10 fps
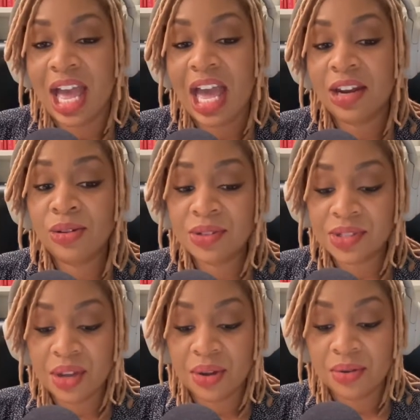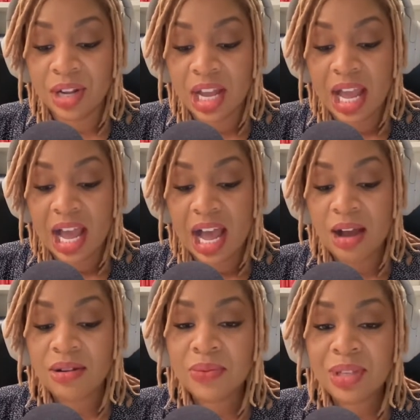and also
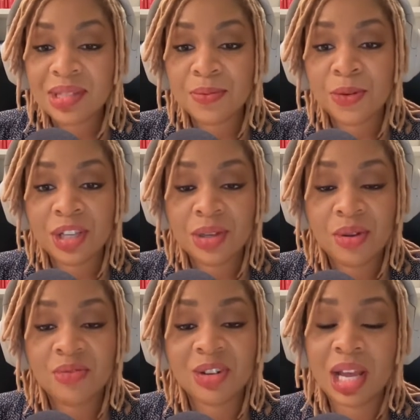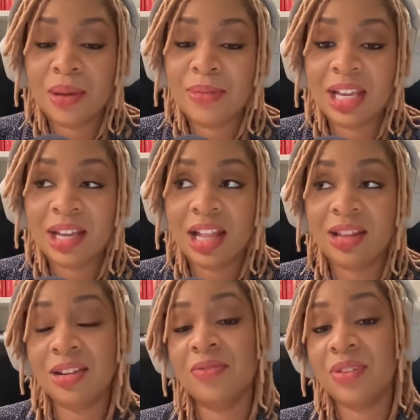how can we support you overcoming a
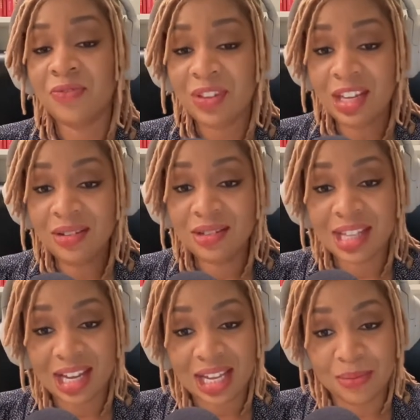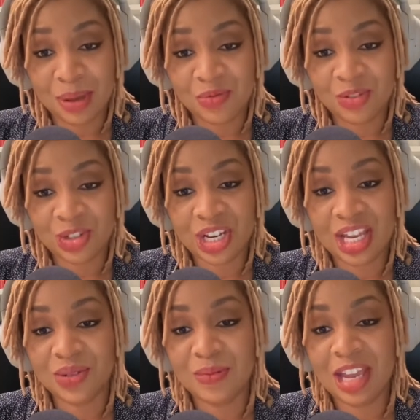lot of the fears that come up for
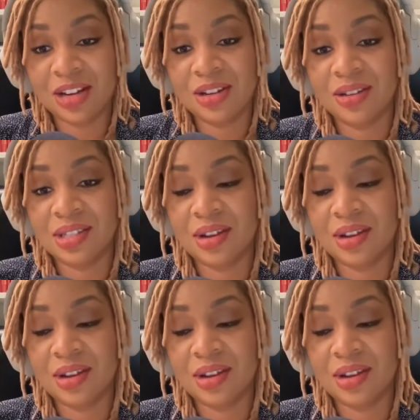change makers